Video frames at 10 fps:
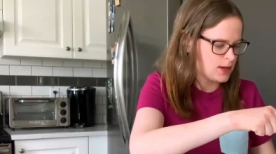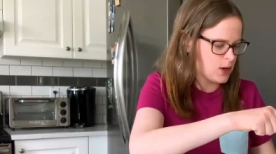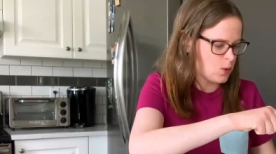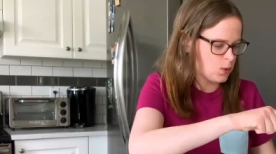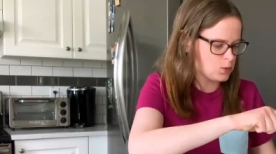
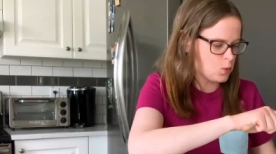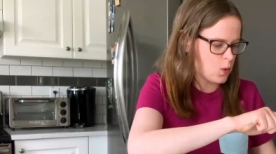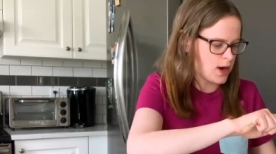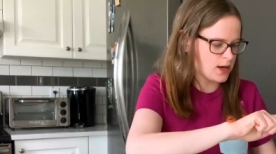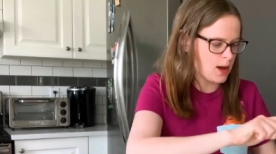Can hold
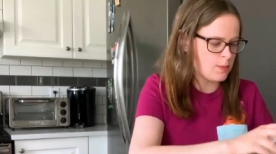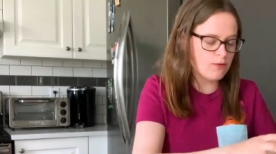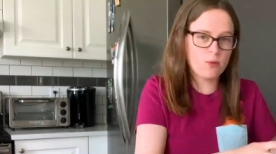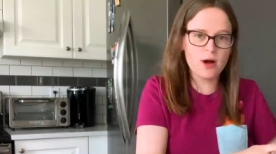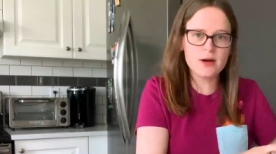one cup
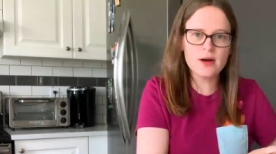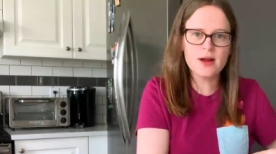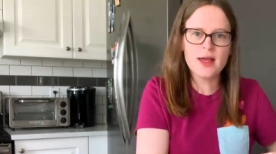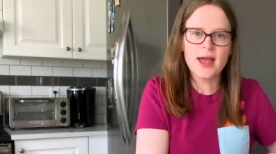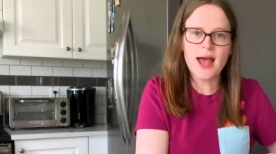of
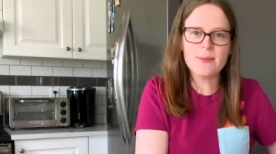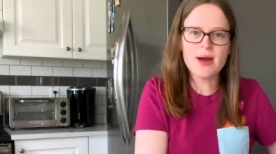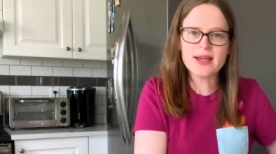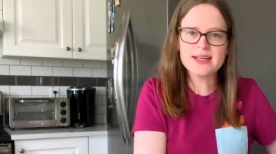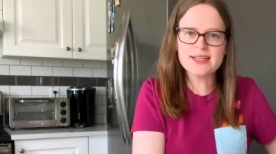water and
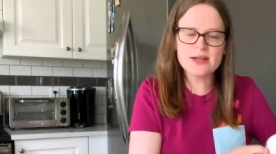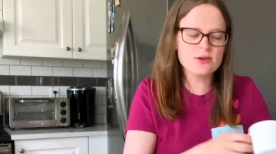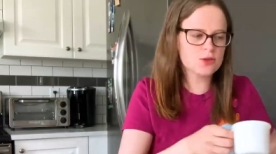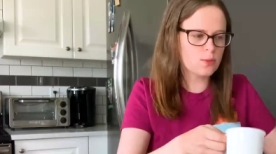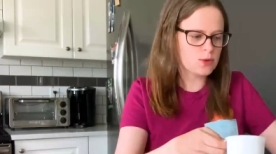my
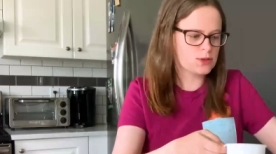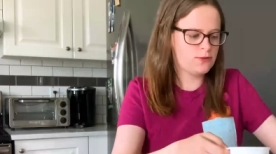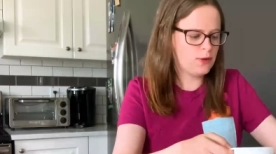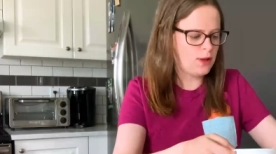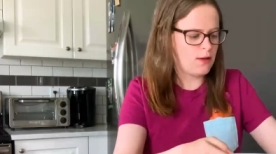container is
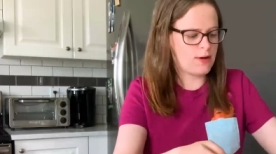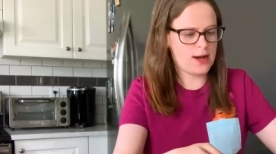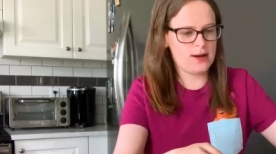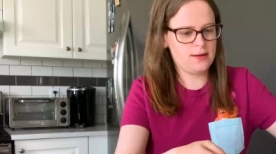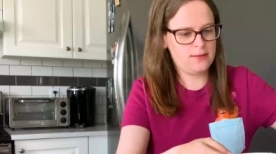almost full
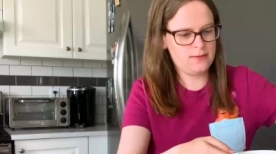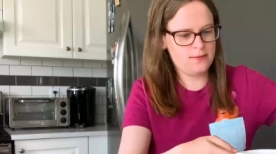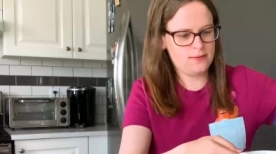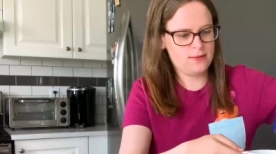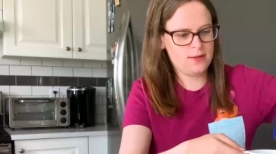already.
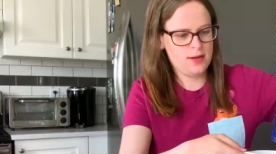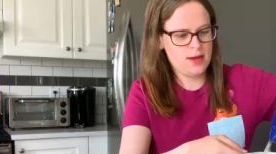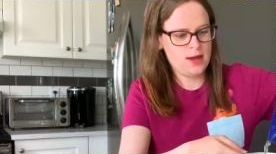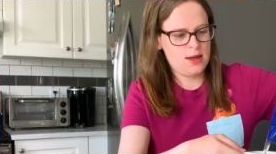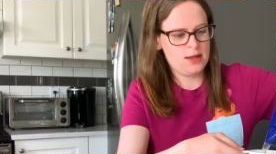
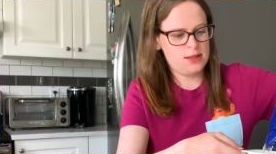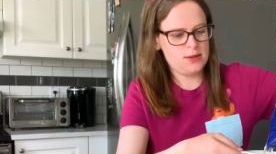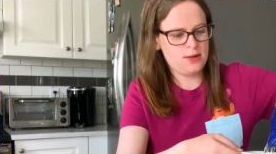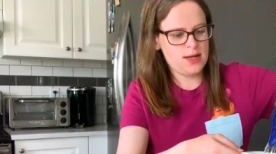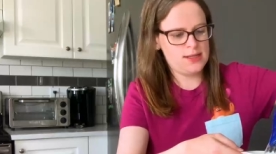
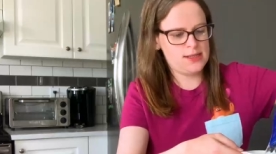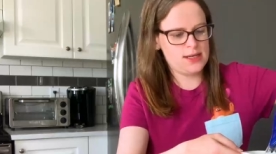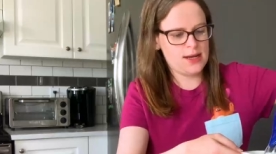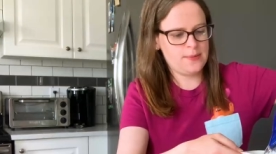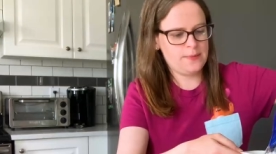So let's
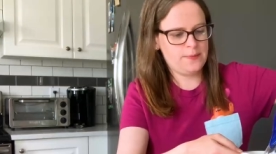see.